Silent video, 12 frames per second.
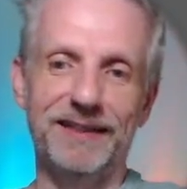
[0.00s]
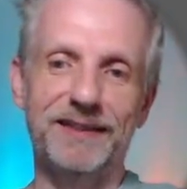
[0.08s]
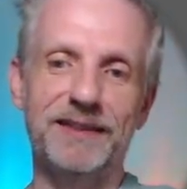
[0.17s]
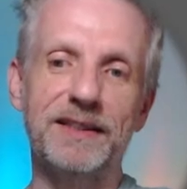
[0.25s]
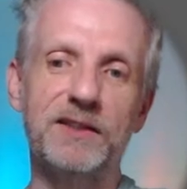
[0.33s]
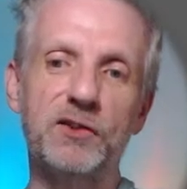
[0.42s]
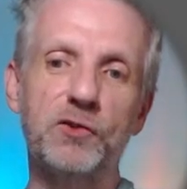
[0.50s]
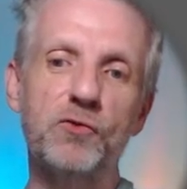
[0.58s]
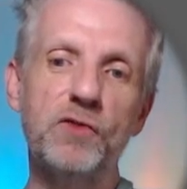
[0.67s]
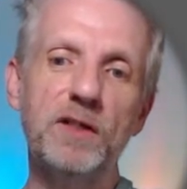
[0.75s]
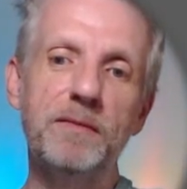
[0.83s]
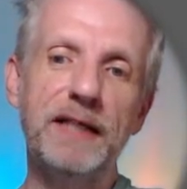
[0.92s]
It's an
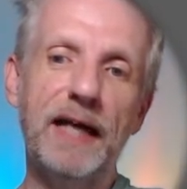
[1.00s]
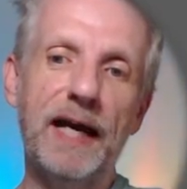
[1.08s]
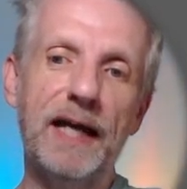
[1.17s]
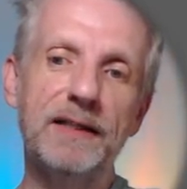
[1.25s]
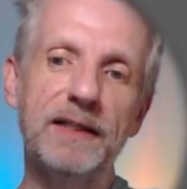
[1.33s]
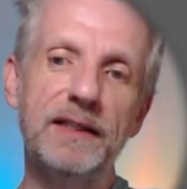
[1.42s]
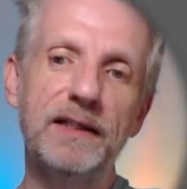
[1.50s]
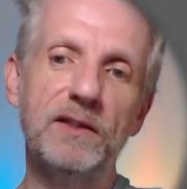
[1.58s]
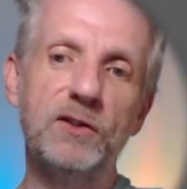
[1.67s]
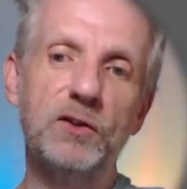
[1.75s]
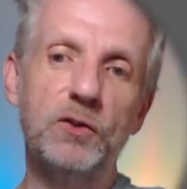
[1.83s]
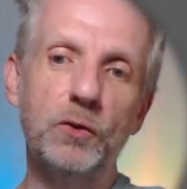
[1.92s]
extremely handy,
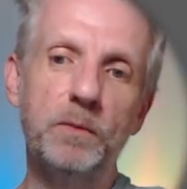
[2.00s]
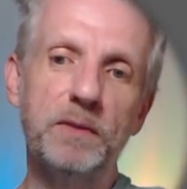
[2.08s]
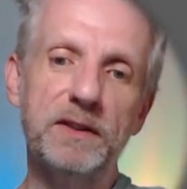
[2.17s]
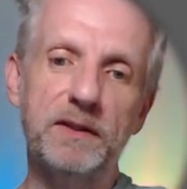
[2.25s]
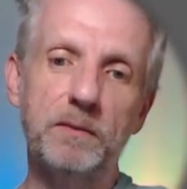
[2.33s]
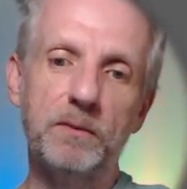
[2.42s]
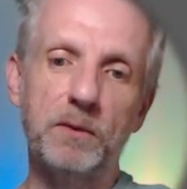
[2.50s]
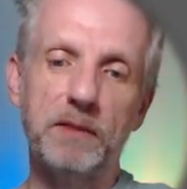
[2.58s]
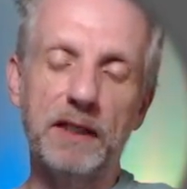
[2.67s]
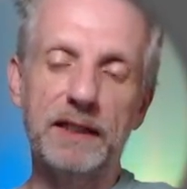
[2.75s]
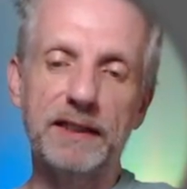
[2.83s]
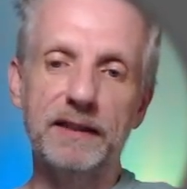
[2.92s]
super simple
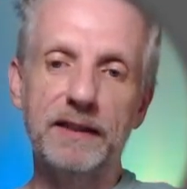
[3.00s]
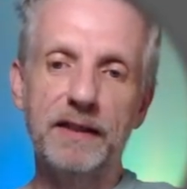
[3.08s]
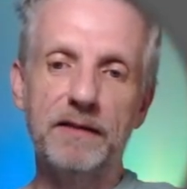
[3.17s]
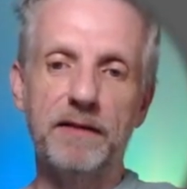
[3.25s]
plugin